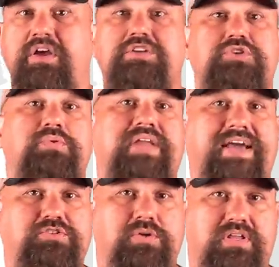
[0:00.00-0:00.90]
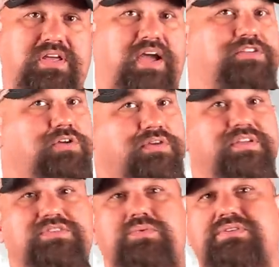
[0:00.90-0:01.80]
So naturally, I took
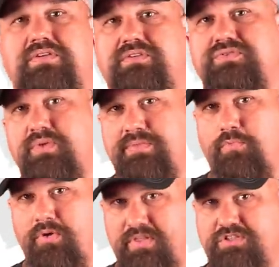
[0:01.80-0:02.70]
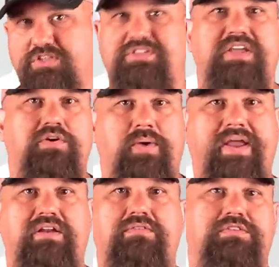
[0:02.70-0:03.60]
these results with more than just a
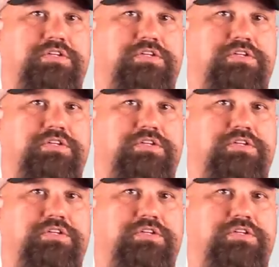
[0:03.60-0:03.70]
grain or